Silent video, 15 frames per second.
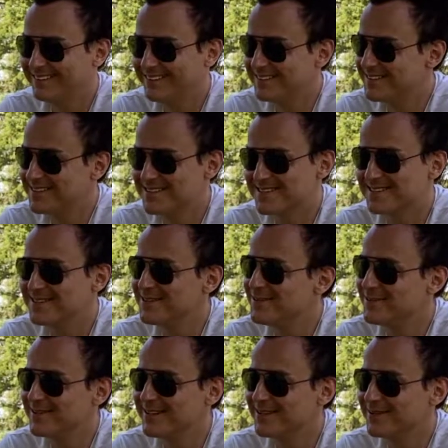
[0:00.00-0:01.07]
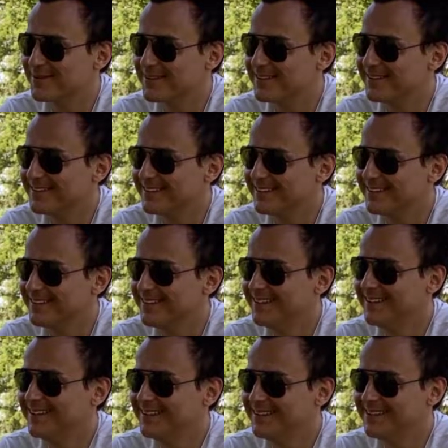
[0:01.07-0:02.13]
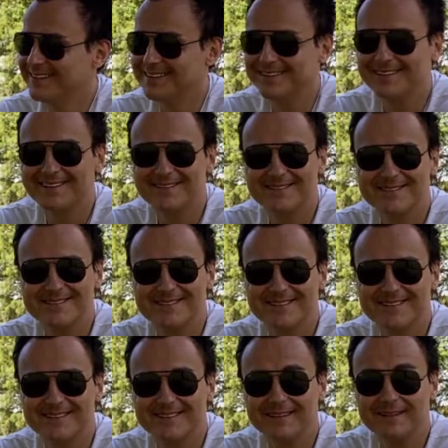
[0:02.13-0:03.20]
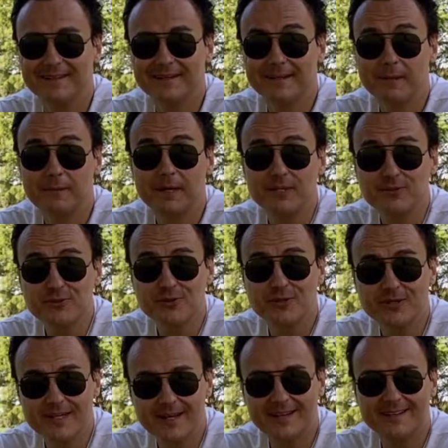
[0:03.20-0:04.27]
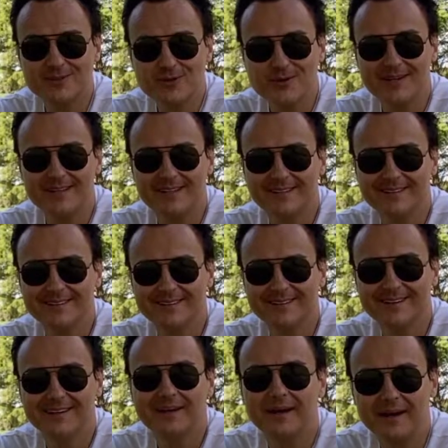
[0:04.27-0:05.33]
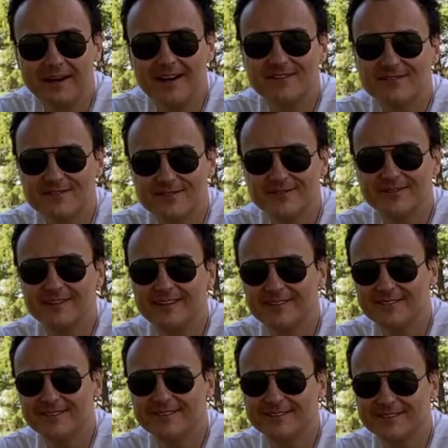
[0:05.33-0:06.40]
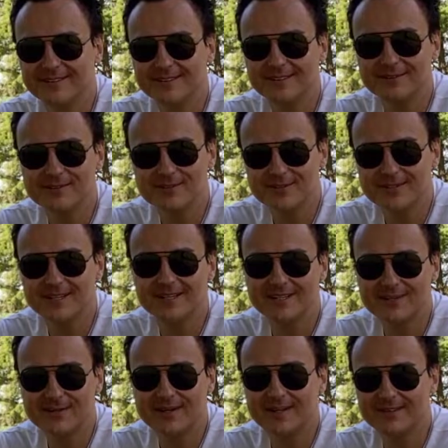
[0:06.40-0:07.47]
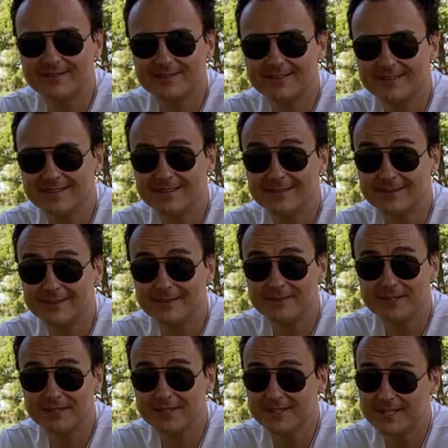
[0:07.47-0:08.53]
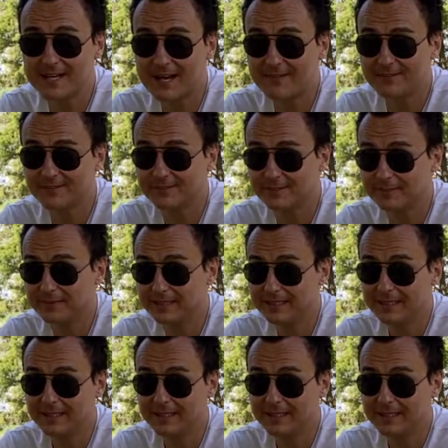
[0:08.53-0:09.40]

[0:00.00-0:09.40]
There's no way around it. You're gonna have to study, but you should not trade after 11:30. You should not trade after 10:30 because half of them